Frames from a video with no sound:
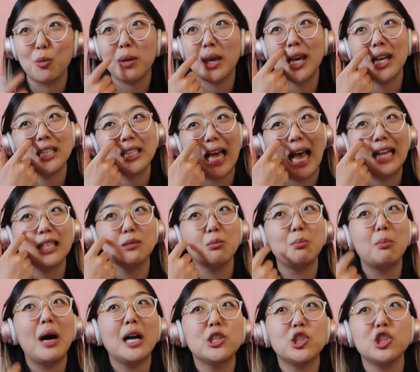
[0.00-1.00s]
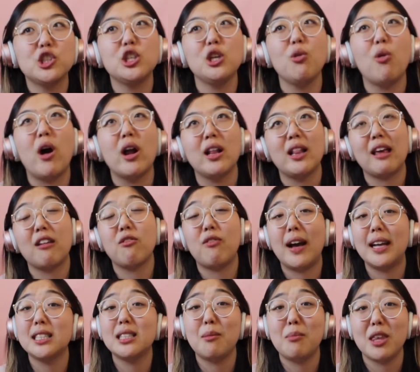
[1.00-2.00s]
Because as much as you want to
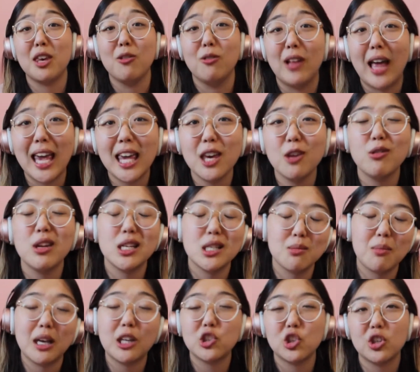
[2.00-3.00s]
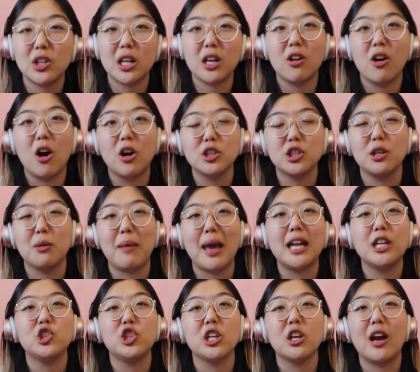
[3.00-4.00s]
find something you you need to make sure that you're also
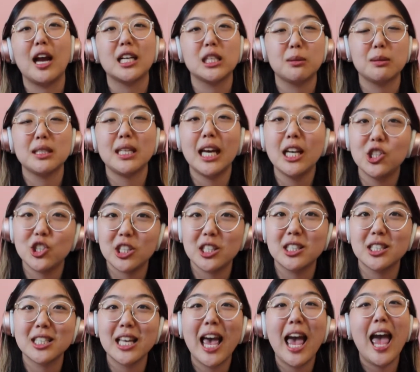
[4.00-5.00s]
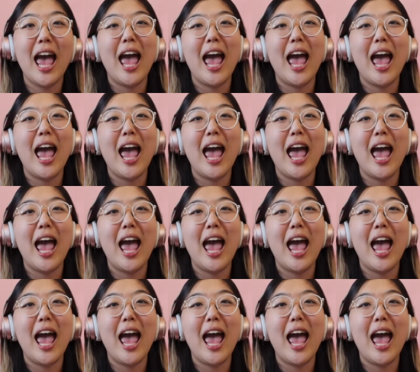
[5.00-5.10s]
managing your expectations